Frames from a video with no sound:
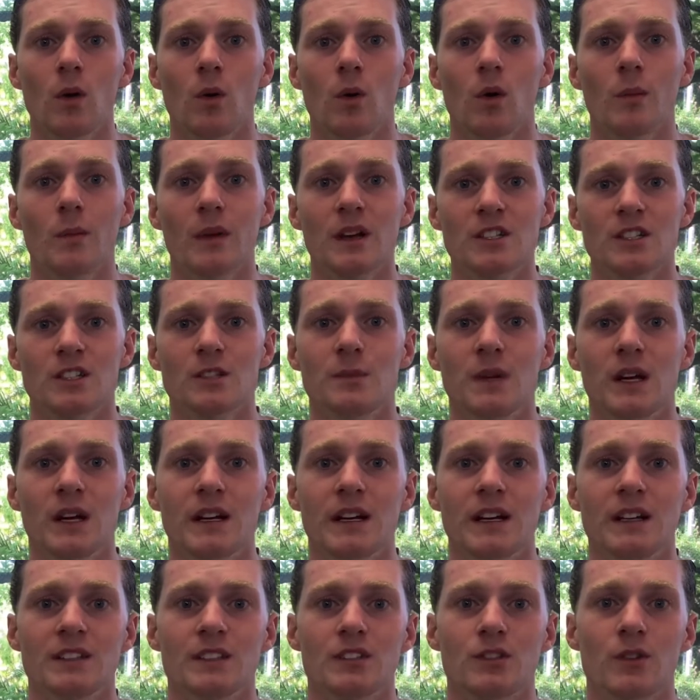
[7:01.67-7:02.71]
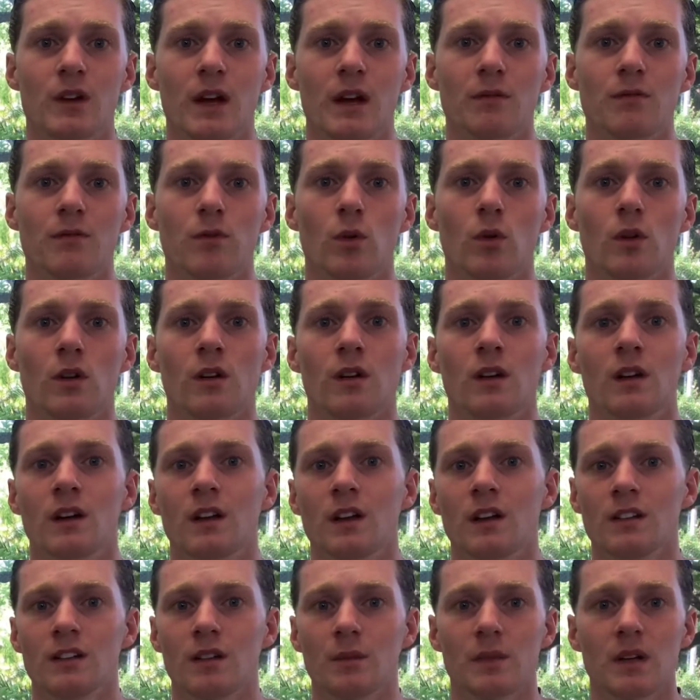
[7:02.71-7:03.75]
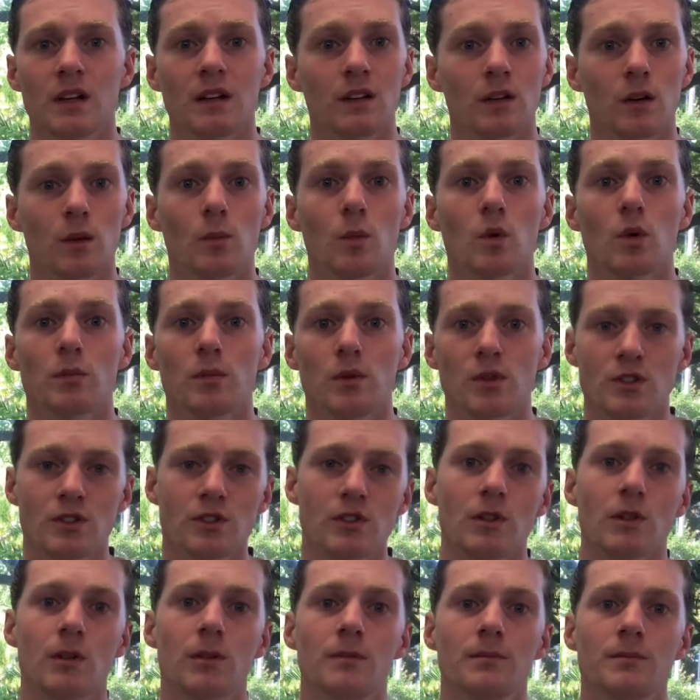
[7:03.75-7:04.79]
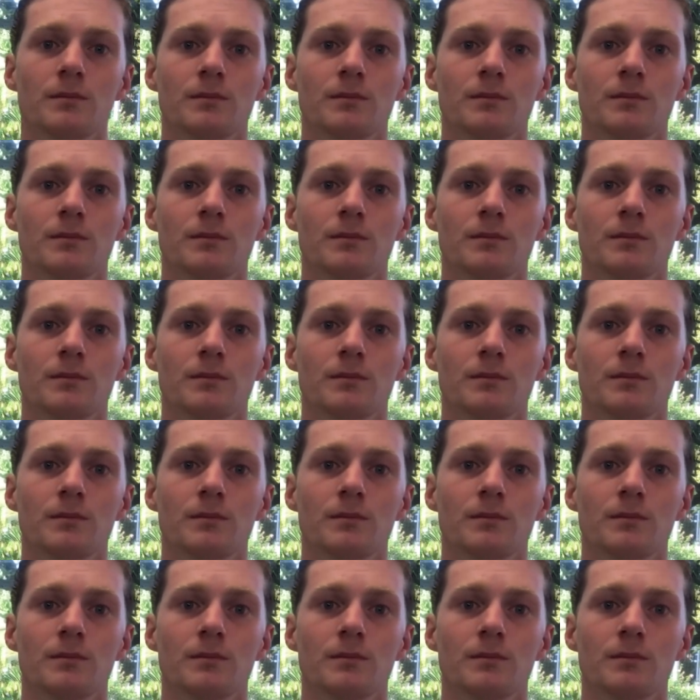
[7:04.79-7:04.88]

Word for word: or message me on Instagram for something a little more personal.